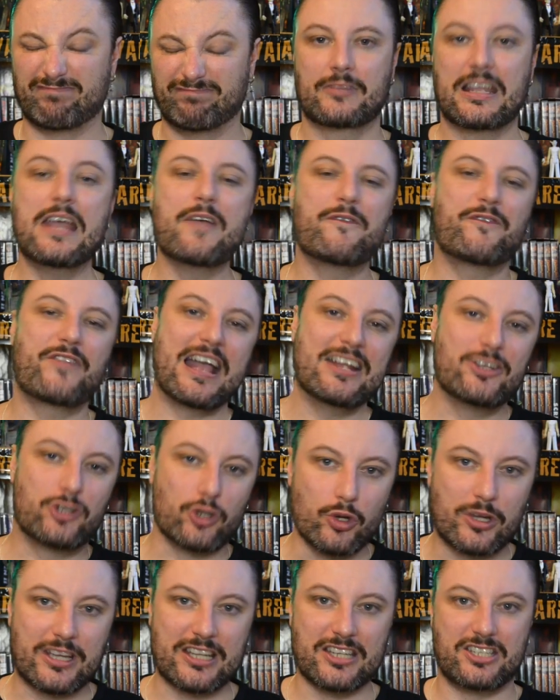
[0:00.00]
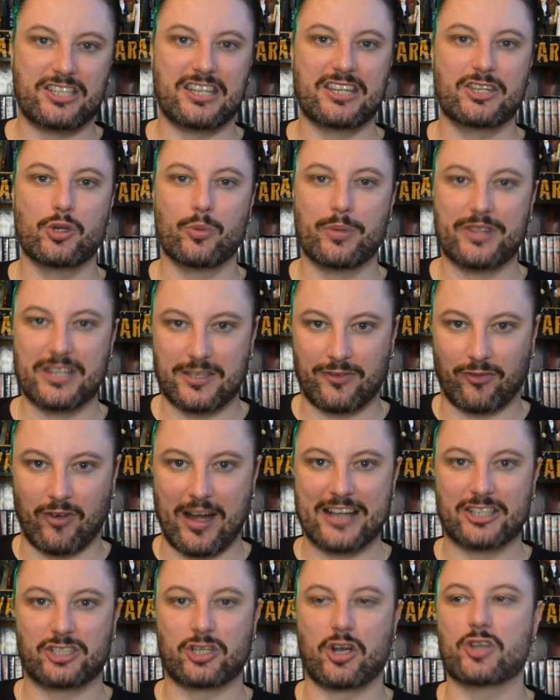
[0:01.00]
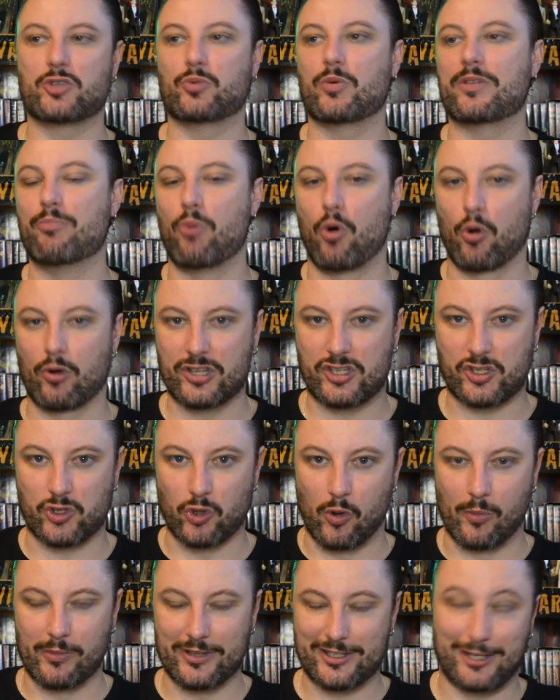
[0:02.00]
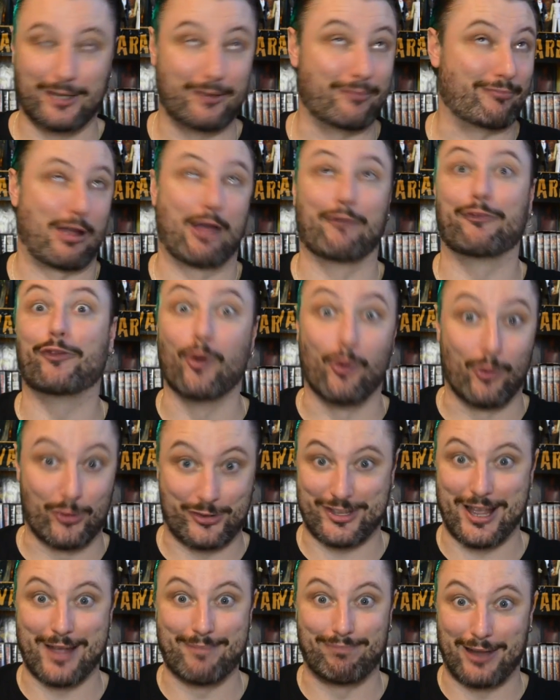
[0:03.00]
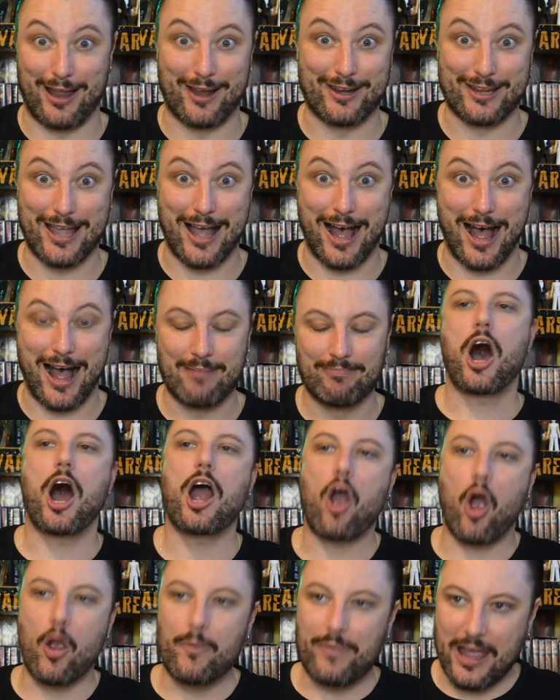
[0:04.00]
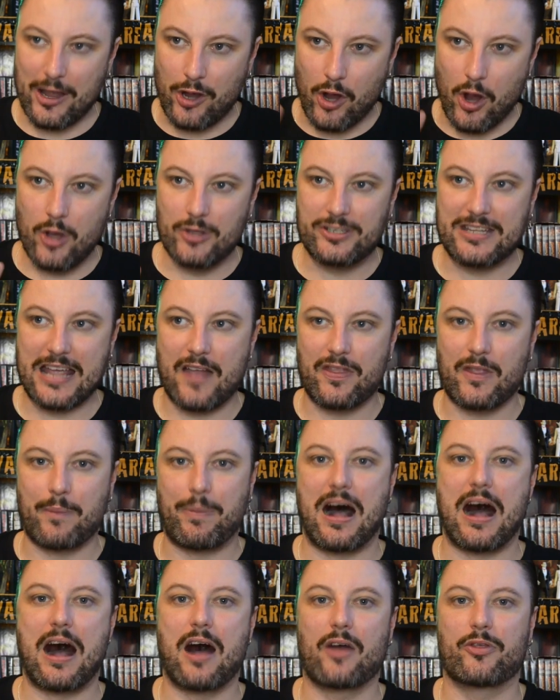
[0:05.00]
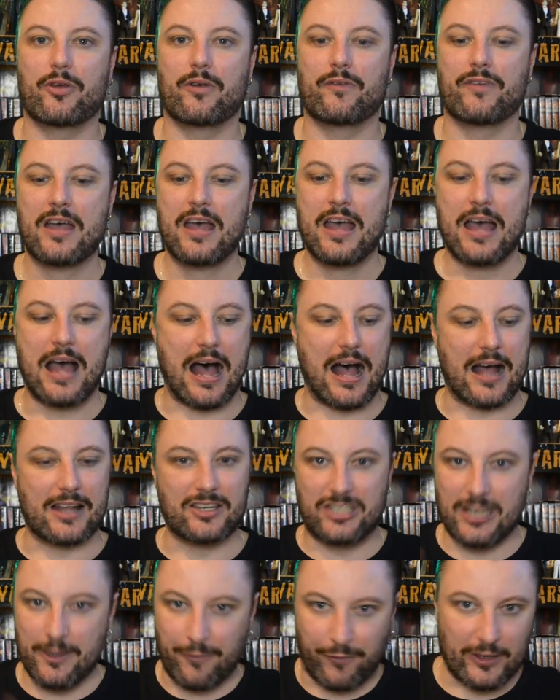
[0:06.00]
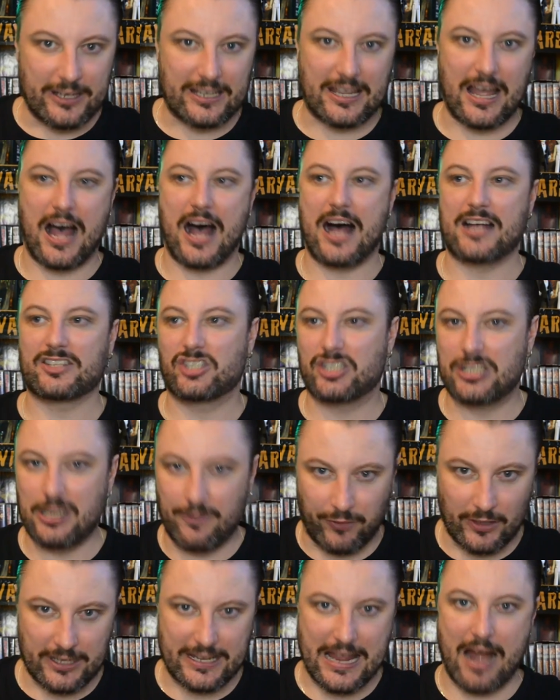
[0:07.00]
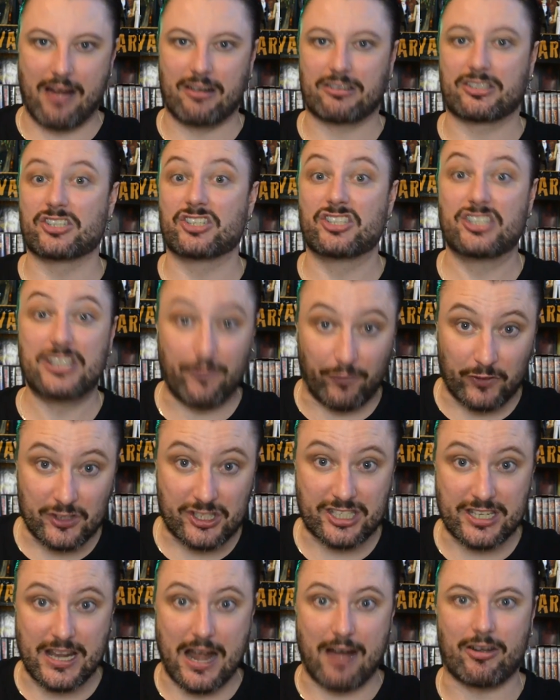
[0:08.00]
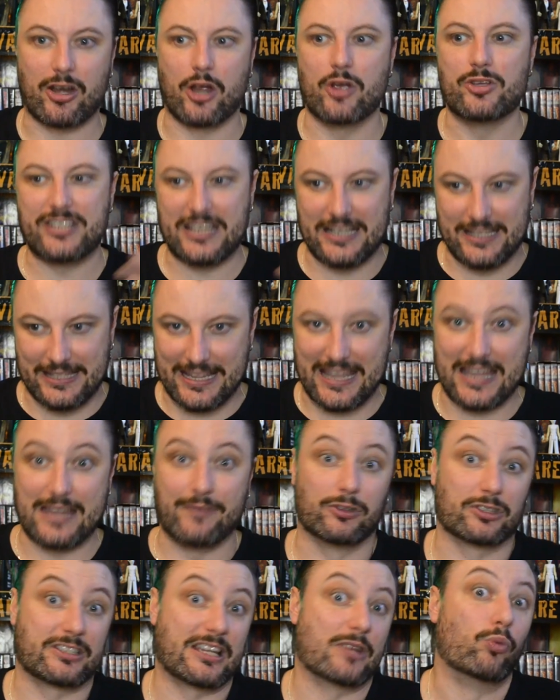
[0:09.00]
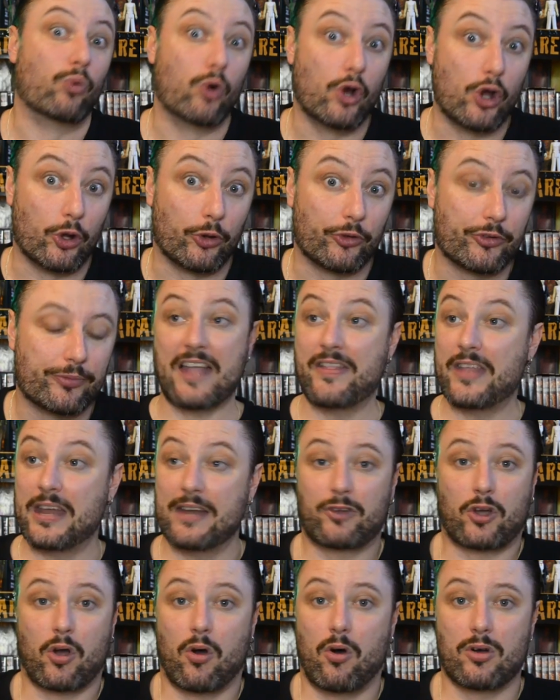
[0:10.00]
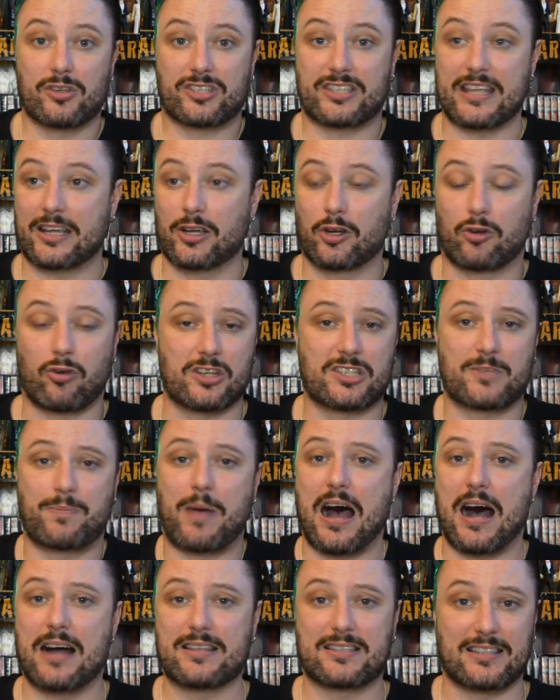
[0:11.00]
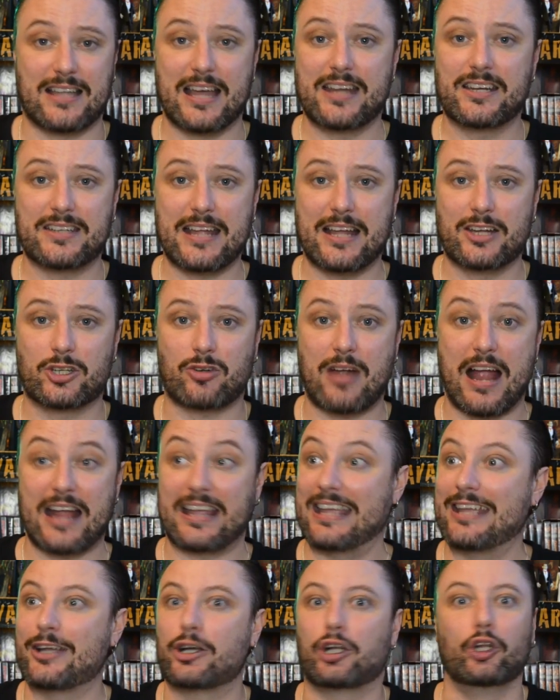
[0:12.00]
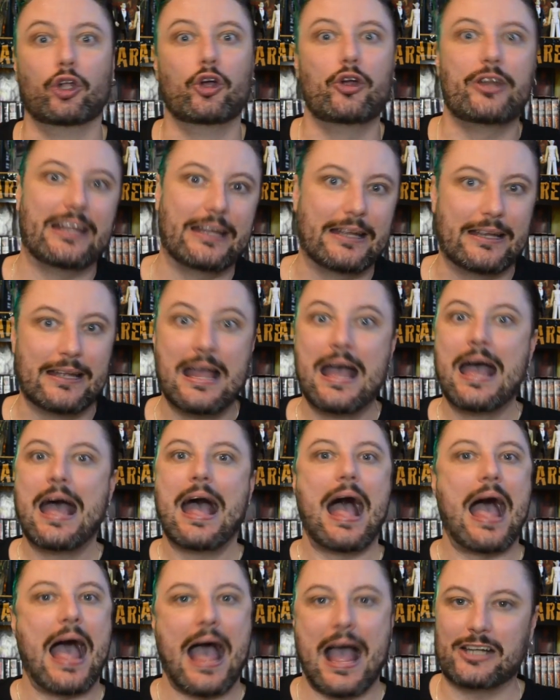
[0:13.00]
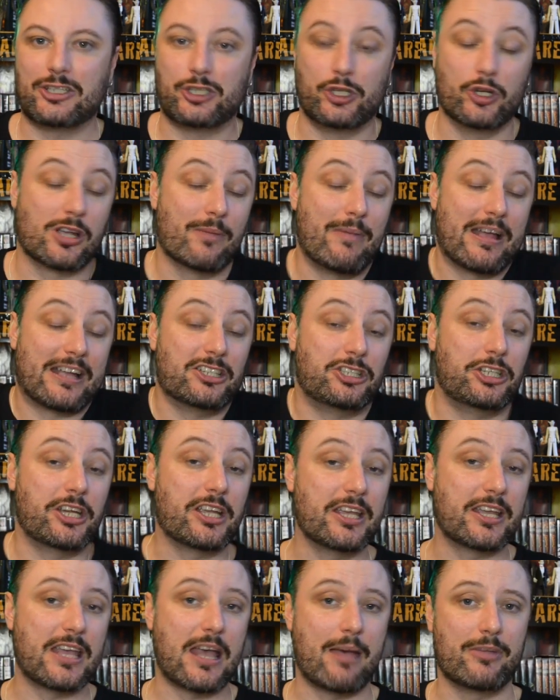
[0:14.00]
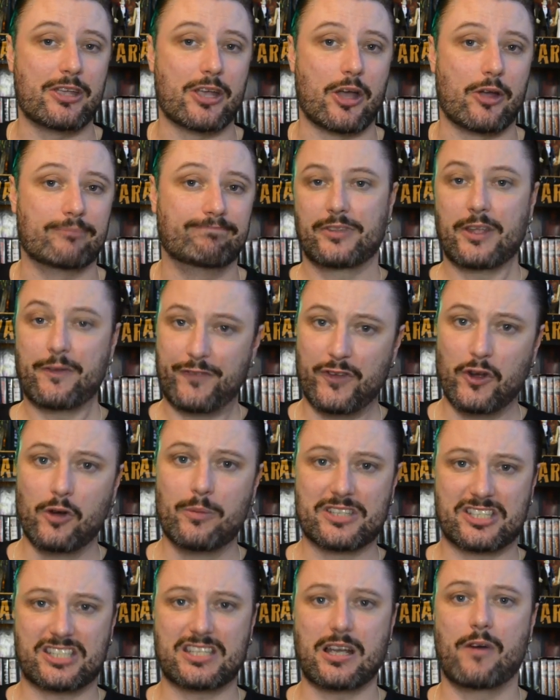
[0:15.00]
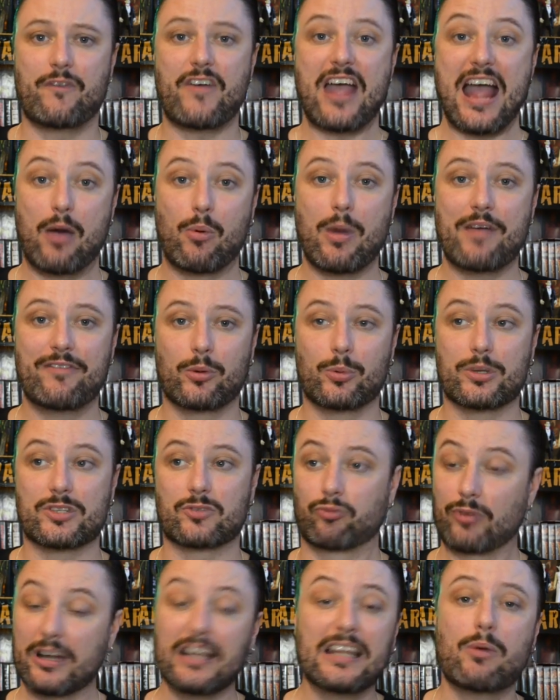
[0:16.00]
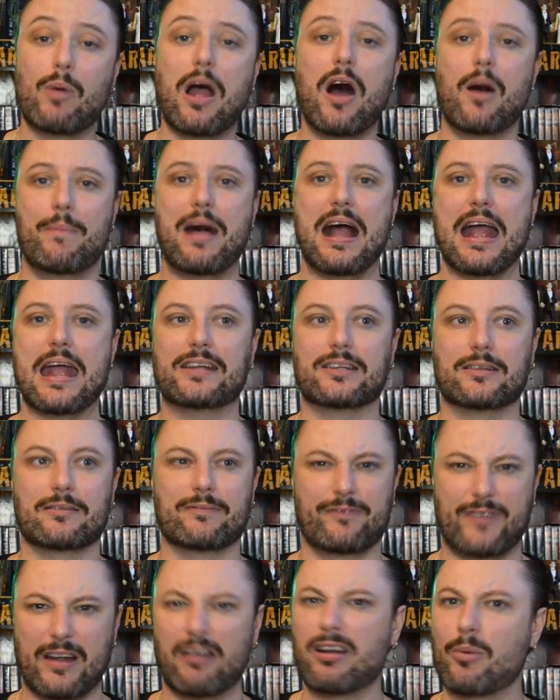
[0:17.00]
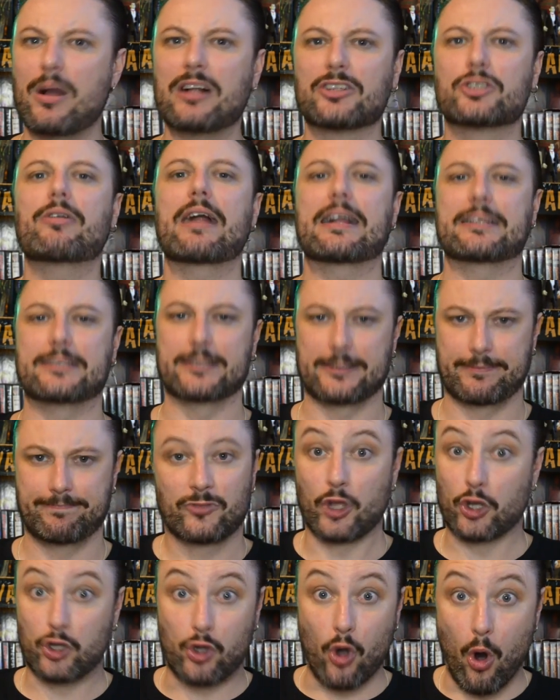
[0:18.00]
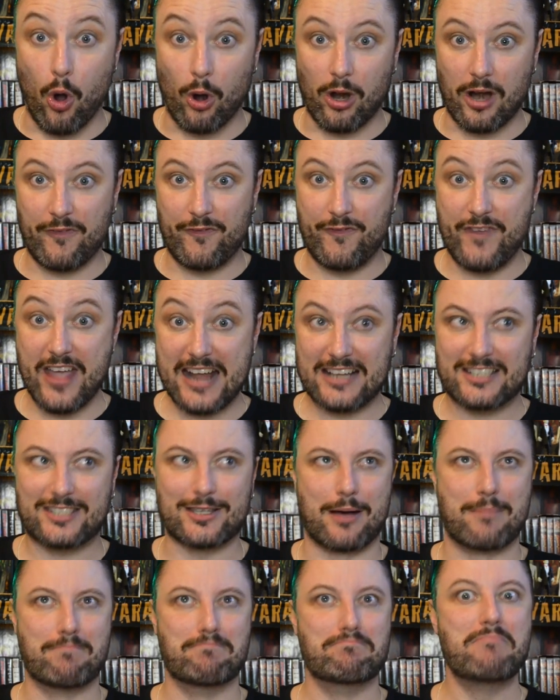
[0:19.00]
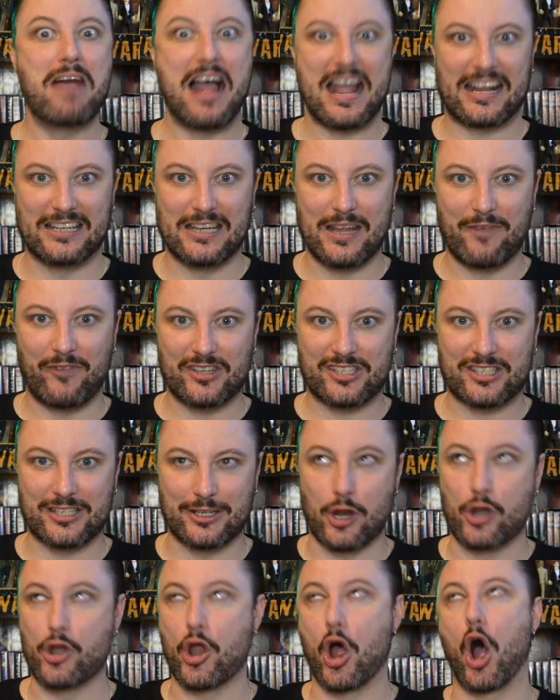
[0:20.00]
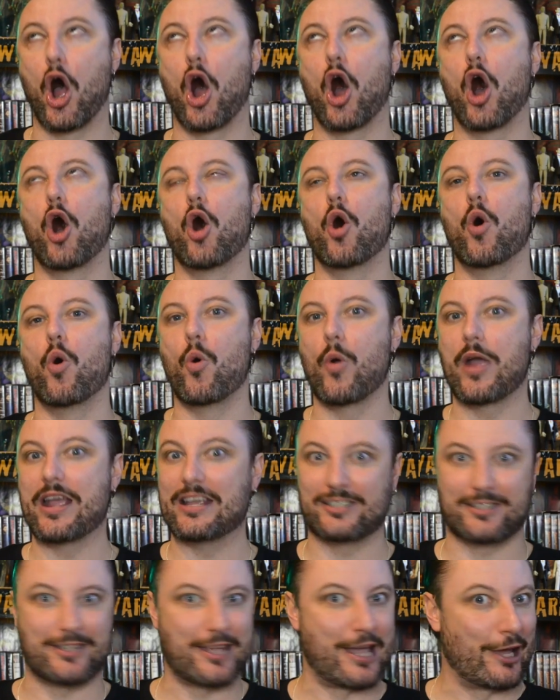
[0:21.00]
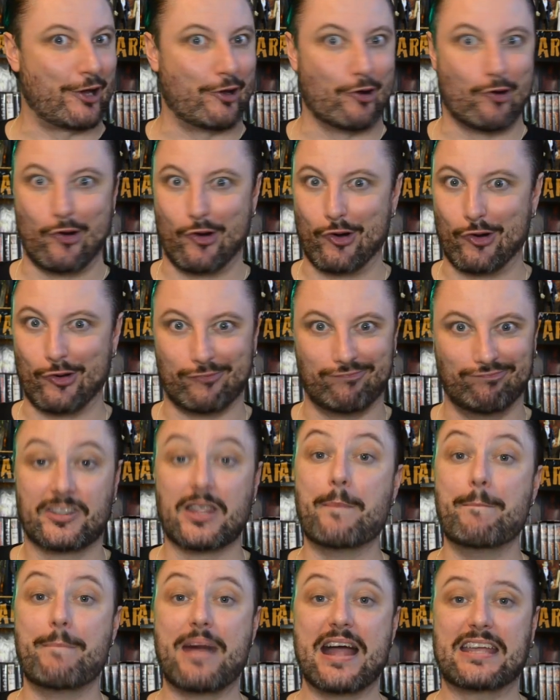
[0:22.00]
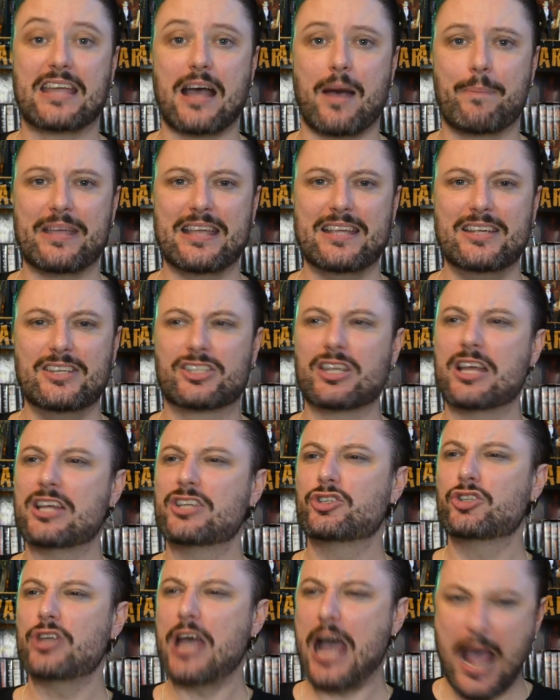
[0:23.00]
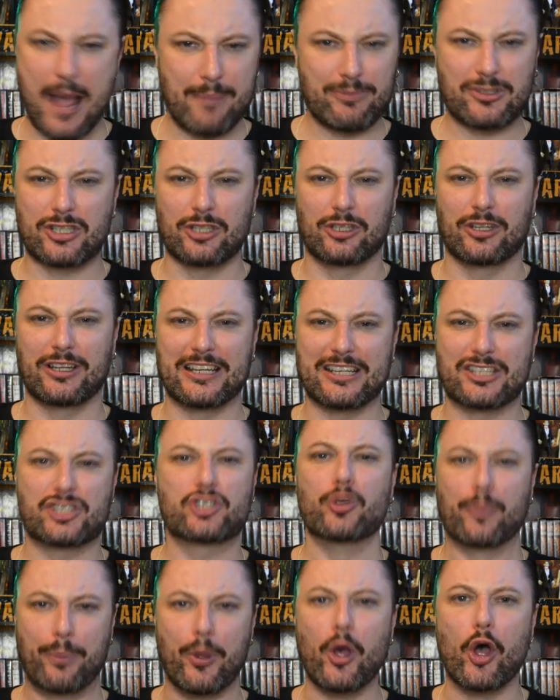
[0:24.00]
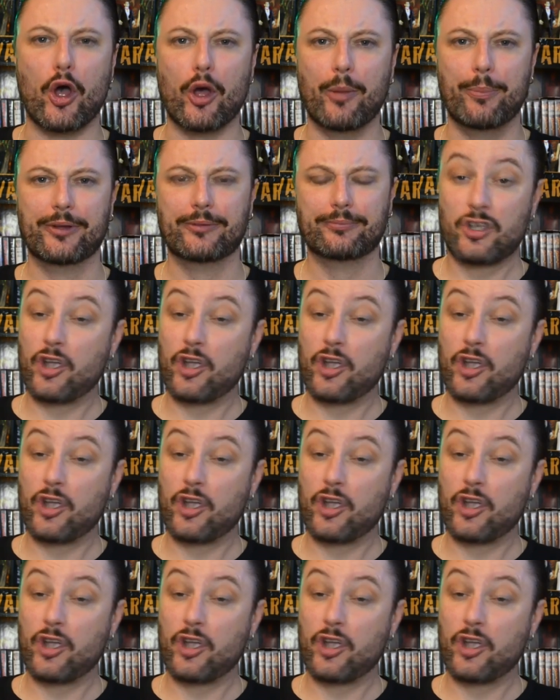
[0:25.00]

If they do continue with this franchise with more installments, of course they bloody are, I hope they go down the path of uh, different casts, different characters, different scenarios in the Evil Dead world. And then of course they can cross paths later down track, including Ash, who can make a cheeky cameo. The film itself, however, was really well made and very well directed. The gore effects are magnificent, and oh, is there gore. The makeup is absolutely superb.